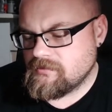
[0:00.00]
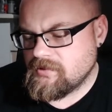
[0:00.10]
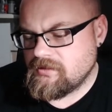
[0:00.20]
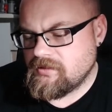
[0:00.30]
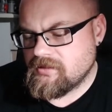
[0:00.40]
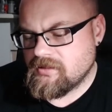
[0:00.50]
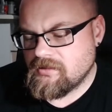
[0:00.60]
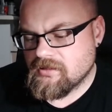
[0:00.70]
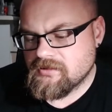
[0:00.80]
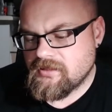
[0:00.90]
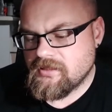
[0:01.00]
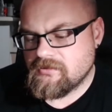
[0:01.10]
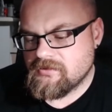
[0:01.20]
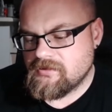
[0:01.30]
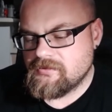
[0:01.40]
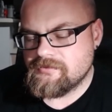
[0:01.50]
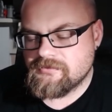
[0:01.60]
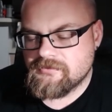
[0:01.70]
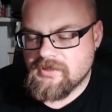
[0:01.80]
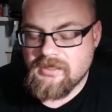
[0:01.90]
you get that, knock that out.
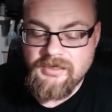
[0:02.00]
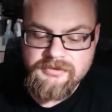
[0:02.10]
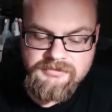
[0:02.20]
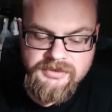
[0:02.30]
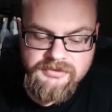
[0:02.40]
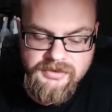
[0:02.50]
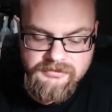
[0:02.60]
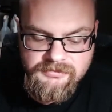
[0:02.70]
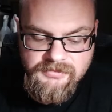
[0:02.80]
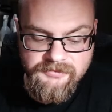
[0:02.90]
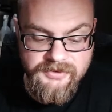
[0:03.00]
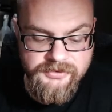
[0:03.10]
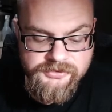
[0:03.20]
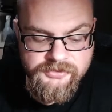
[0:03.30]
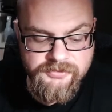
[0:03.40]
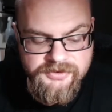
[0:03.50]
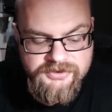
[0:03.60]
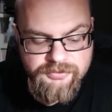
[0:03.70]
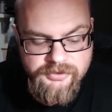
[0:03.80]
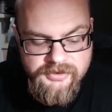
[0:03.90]
I didn't have any issue with the
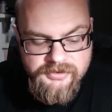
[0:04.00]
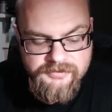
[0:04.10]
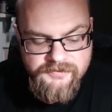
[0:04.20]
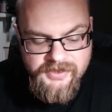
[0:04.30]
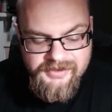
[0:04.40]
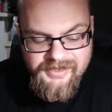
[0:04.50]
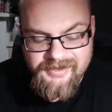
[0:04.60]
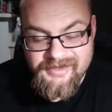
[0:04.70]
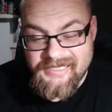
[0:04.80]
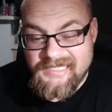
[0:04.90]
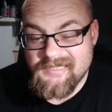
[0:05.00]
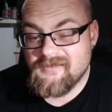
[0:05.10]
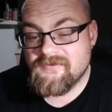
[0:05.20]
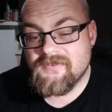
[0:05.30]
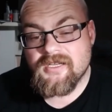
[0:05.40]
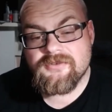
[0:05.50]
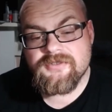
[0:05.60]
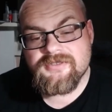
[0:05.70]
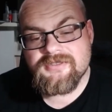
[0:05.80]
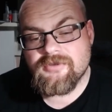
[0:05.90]
spring. In fact, I think the
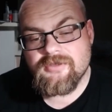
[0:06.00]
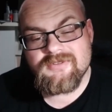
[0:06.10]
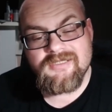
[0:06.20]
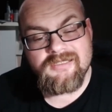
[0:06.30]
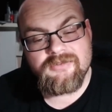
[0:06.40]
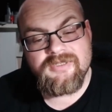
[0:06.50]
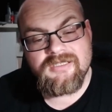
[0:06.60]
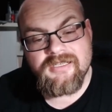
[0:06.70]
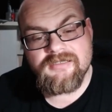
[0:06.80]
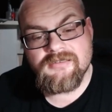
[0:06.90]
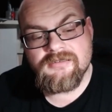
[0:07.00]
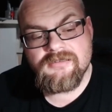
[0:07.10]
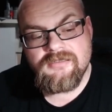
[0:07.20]
factory spring was a little bit lighter.